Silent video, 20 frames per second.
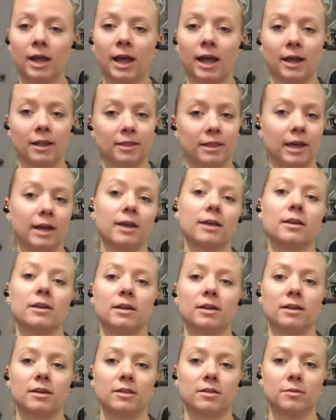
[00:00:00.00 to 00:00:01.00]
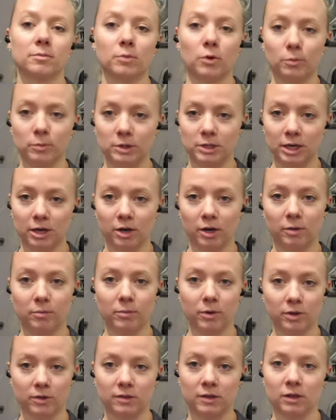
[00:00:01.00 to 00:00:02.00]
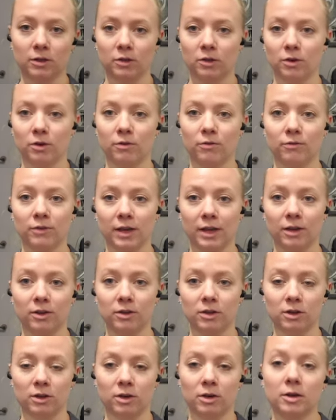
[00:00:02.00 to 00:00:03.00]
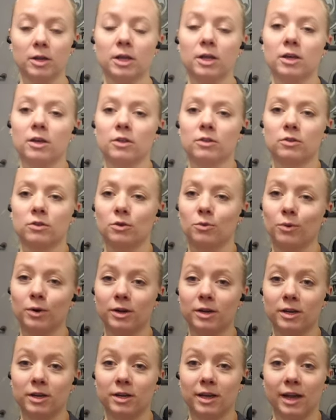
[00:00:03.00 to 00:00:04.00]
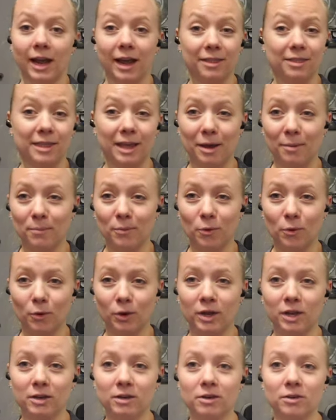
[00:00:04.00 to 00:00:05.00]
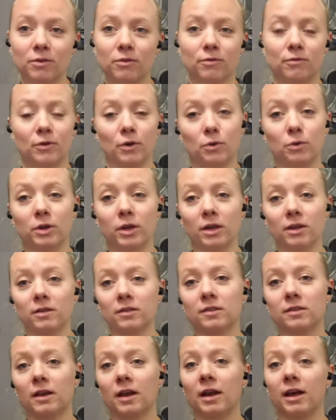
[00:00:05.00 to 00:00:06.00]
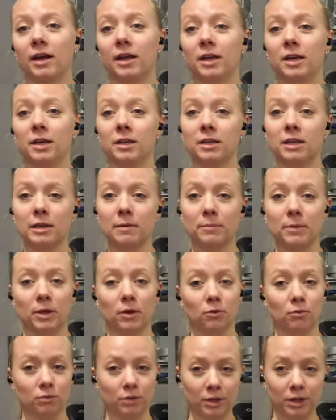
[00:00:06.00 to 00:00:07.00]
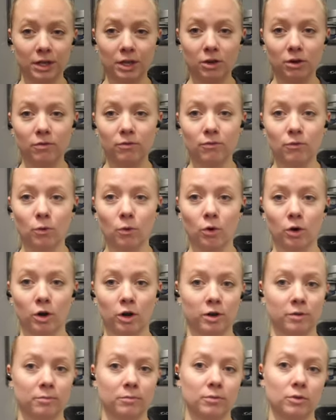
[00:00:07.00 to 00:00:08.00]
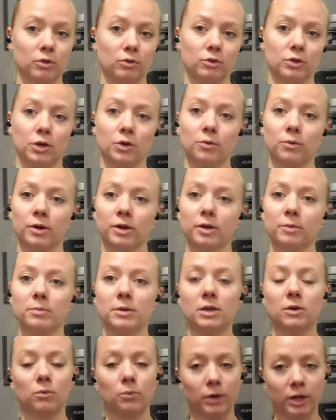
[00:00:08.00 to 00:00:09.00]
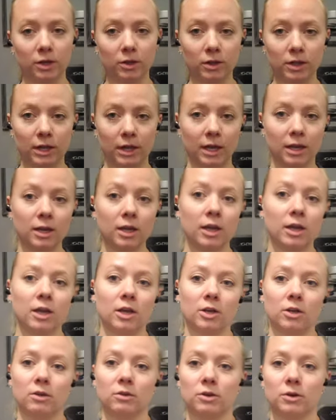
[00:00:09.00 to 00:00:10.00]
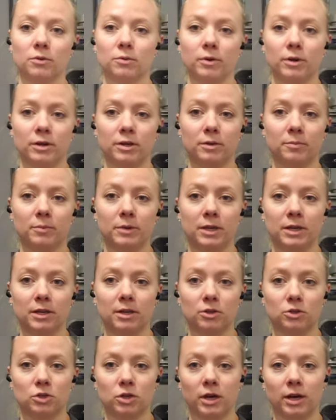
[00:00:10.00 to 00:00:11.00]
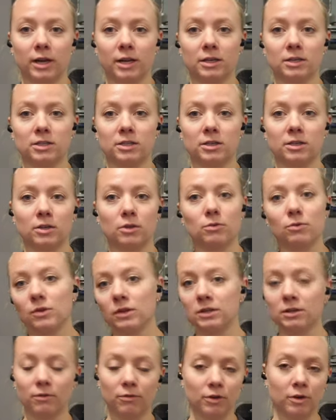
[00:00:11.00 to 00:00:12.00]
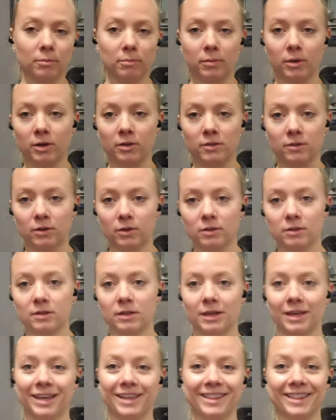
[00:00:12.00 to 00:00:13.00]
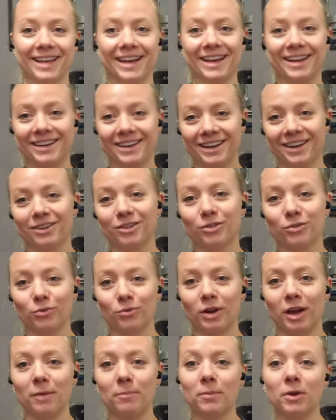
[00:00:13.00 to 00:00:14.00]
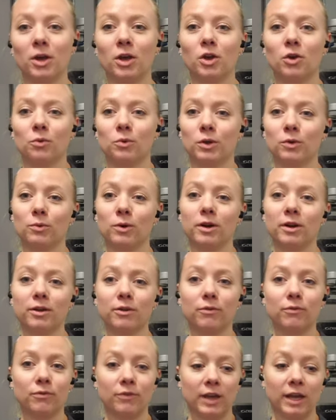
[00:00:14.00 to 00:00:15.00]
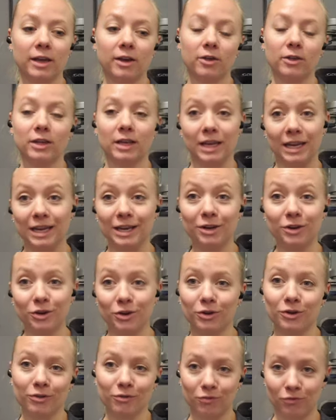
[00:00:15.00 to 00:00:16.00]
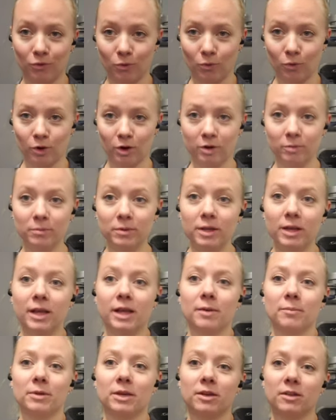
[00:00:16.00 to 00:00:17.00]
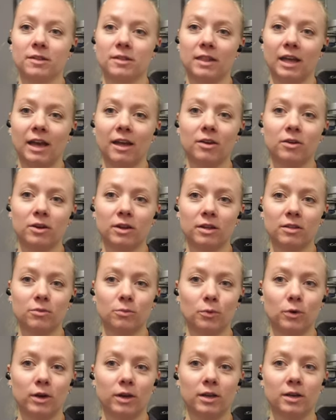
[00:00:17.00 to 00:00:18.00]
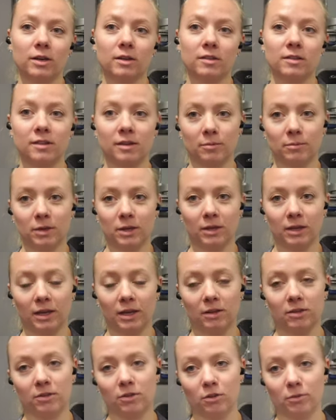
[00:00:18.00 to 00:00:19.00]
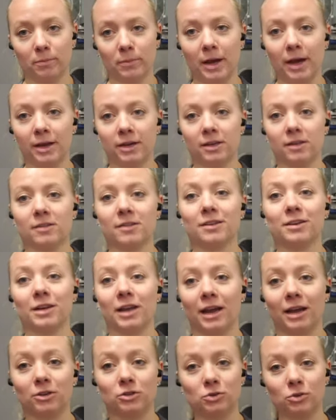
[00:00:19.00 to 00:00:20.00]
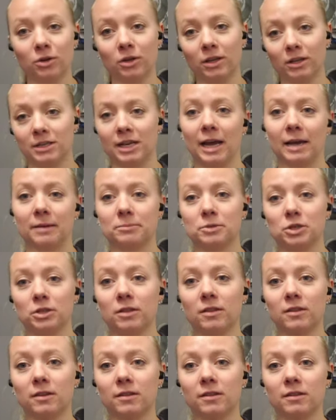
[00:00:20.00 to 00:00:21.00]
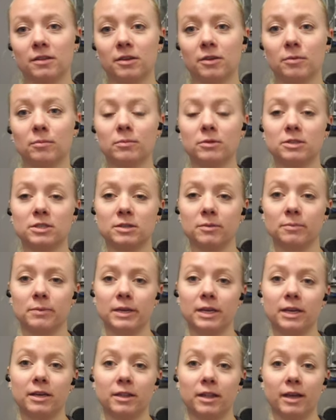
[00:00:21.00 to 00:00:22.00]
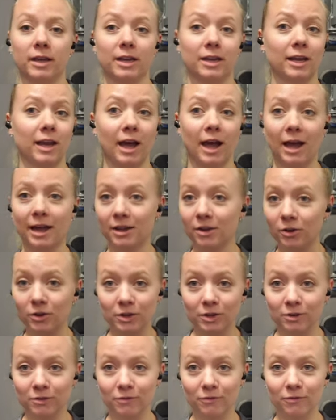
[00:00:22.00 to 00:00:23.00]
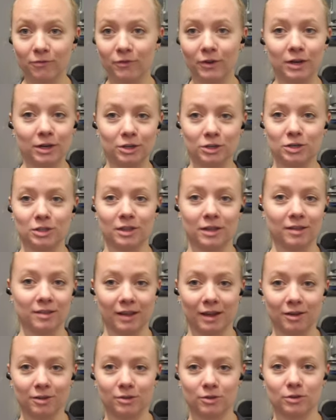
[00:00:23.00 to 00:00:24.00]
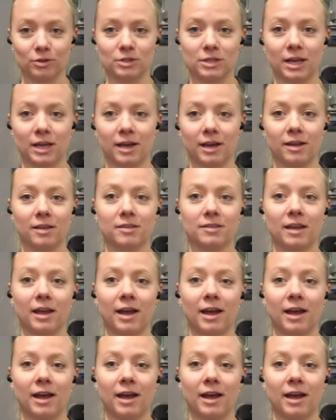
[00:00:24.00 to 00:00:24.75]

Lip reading: And that is momentary muscular failure. So you want to, at that point, focus on keeping really good form. You don't want to be wiggling. You don't want to be trying to use a different muscle to get that next rep. We want to fail in good form, because that is what stimulates your body's natural adaptation system to be like, I couldn't finish this exercise.